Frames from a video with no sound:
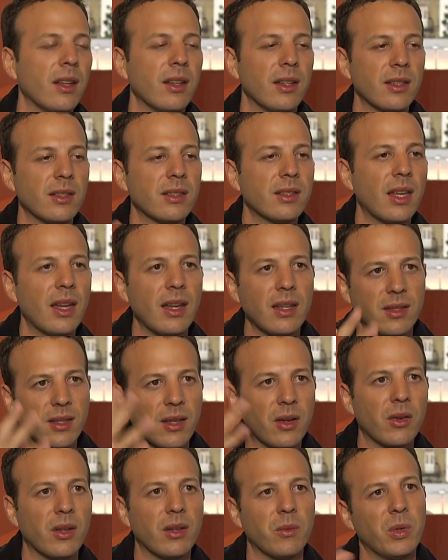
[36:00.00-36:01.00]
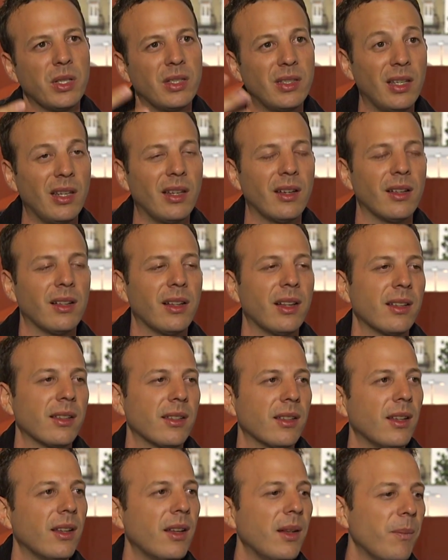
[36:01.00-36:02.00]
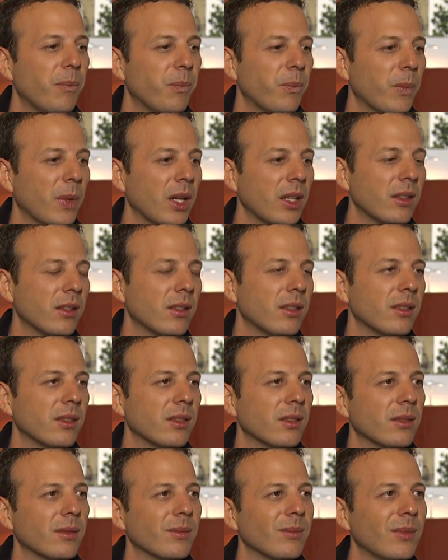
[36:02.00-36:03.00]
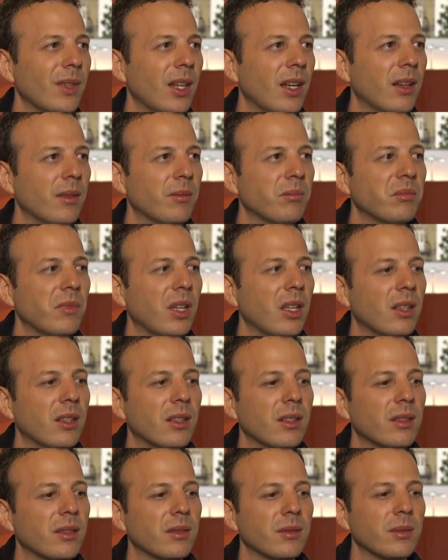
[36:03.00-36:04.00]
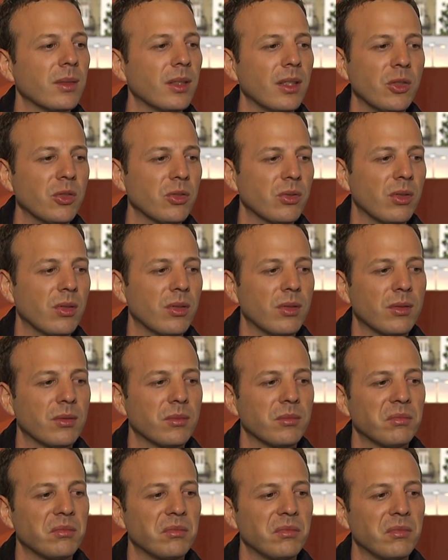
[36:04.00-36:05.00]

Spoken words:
and it stays there and we see it a lot. But there's no